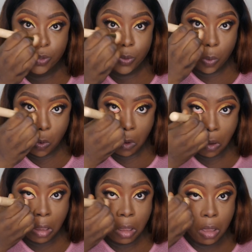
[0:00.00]
So
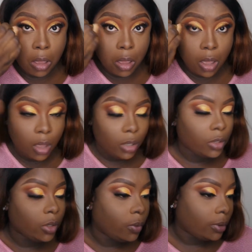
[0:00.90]

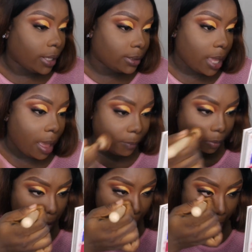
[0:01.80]
you don't want that to
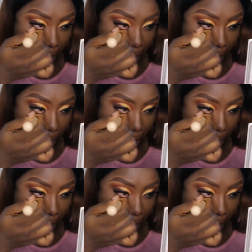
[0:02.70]
happen.